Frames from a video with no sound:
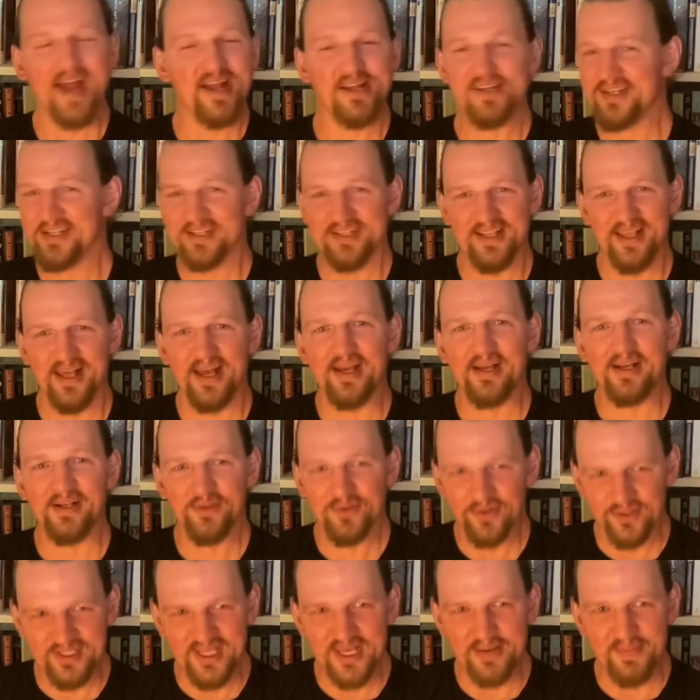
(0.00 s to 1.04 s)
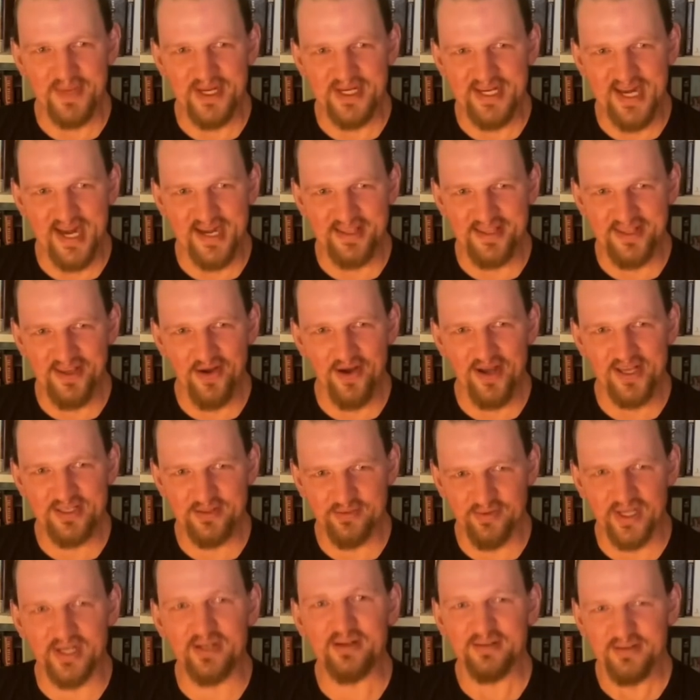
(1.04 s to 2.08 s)
and just like looked at me dead in the eyes
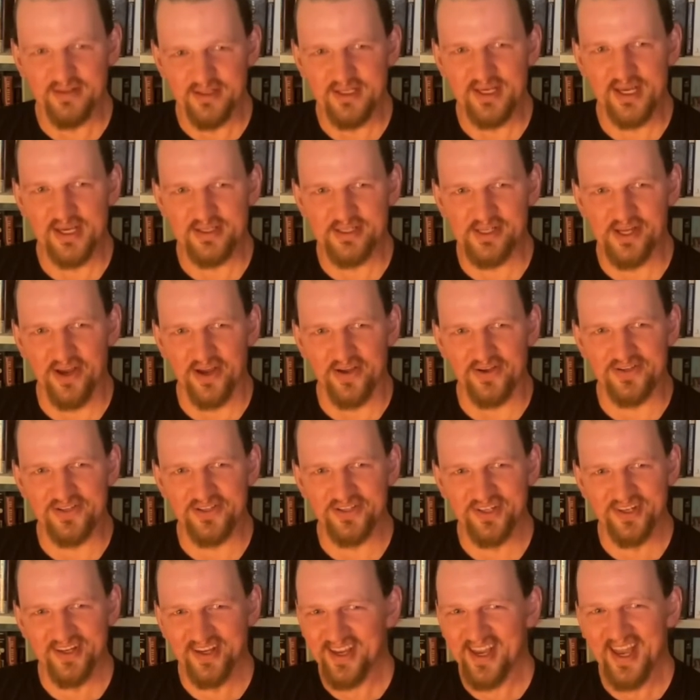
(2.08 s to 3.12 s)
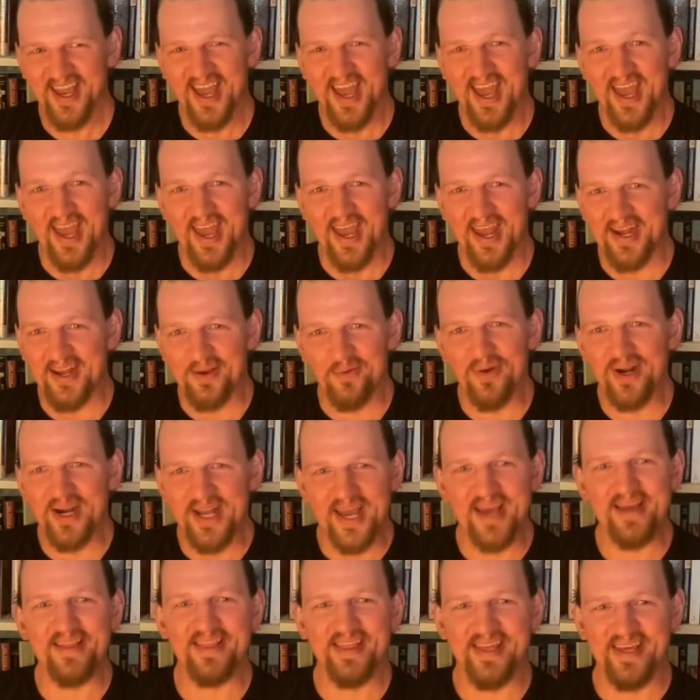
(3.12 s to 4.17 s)
and went, "Yes, coach." And he went
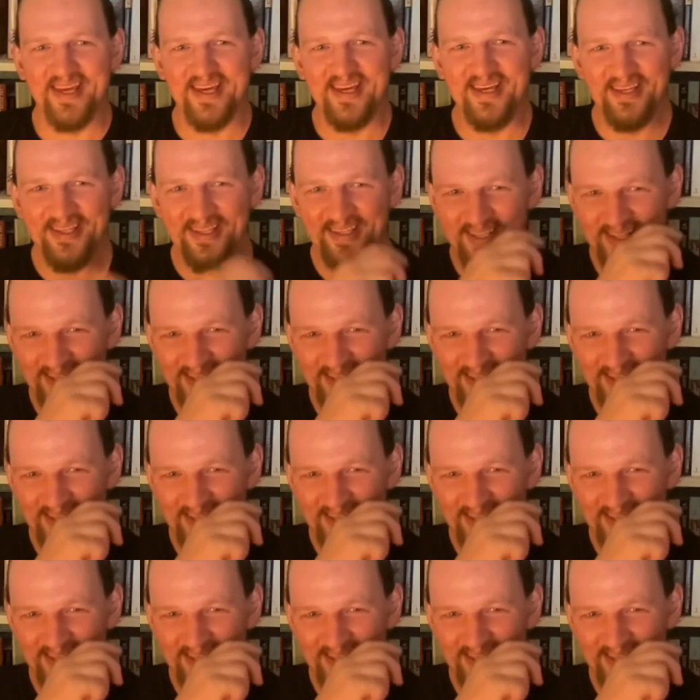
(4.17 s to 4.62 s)
out there